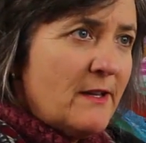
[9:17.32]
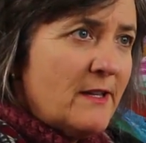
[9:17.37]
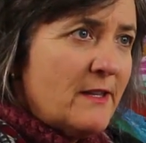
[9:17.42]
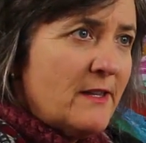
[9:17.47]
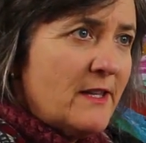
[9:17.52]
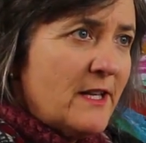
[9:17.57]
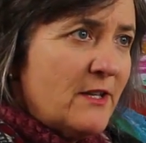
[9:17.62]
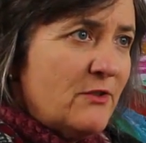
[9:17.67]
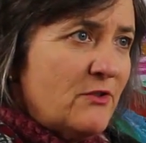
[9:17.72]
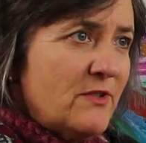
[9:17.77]

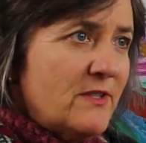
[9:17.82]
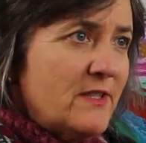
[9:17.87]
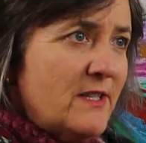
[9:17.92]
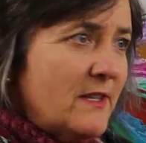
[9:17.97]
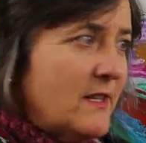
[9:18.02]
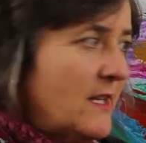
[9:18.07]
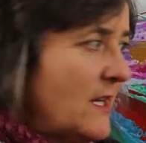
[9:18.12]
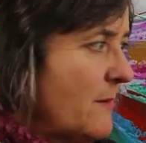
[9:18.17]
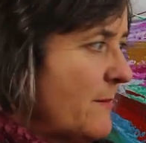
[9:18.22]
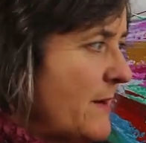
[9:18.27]
the
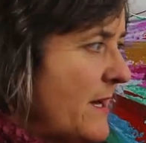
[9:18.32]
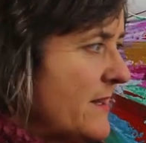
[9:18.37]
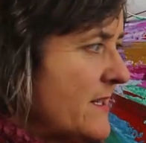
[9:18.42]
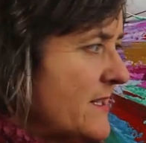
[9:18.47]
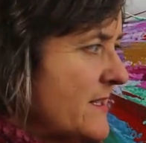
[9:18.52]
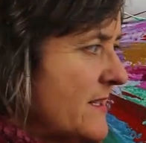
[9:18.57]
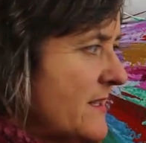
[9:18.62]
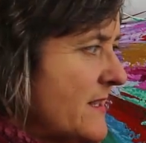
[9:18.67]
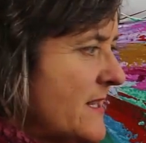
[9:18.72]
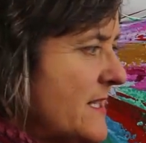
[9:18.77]
interesting thing about
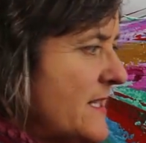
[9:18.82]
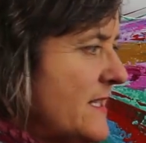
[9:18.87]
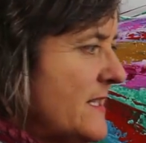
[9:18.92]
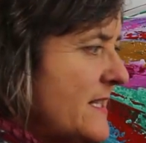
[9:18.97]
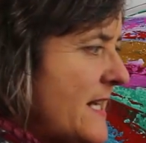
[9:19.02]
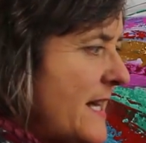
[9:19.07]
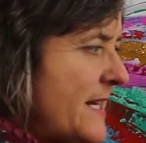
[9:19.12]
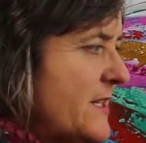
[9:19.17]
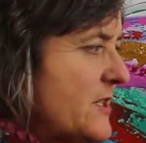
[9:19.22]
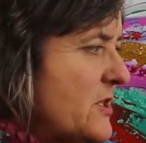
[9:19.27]
this is
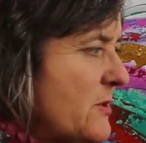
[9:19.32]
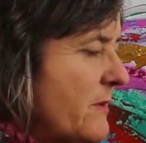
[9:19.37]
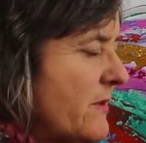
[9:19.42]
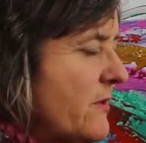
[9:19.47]
energy.